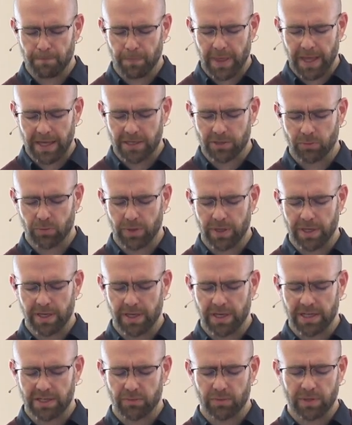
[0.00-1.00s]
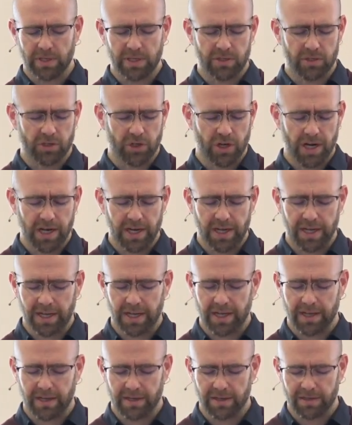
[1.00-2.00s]
as we try
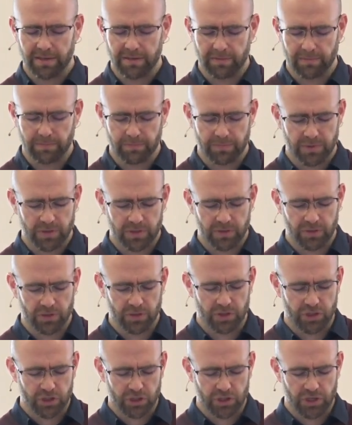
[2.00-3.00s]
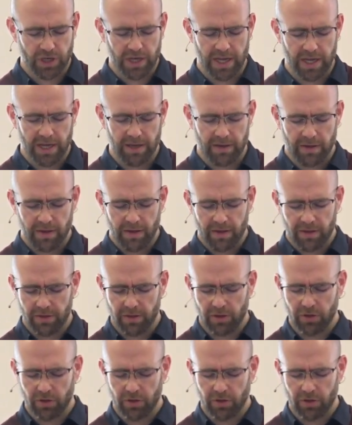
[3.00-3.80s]
to share the